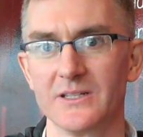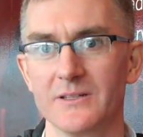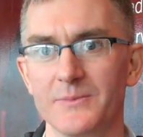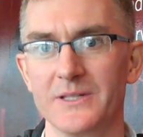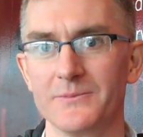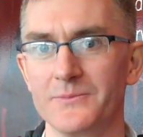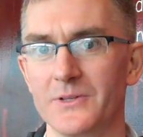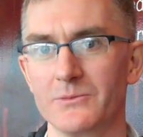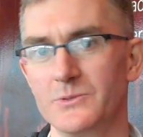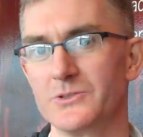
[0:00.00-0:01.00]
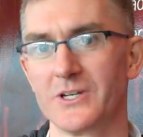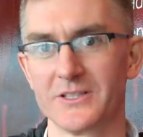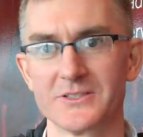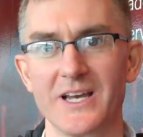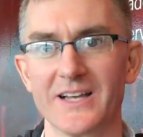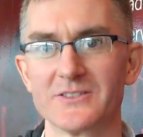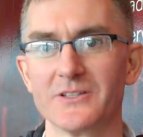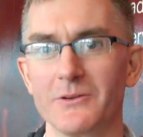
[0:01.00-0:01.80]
I mean, if you saw the stats,